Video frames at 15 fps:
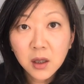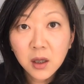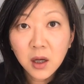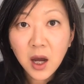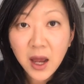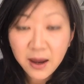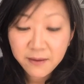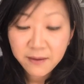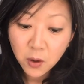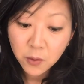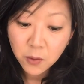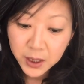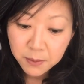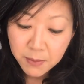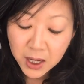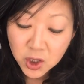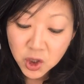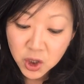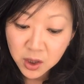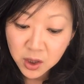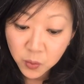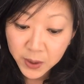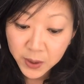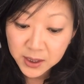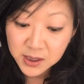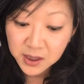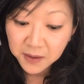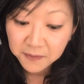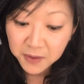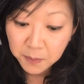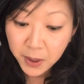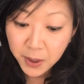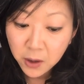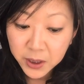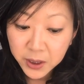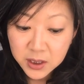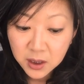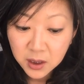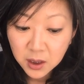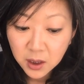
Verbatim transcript: I have already mentioned the race of the poet,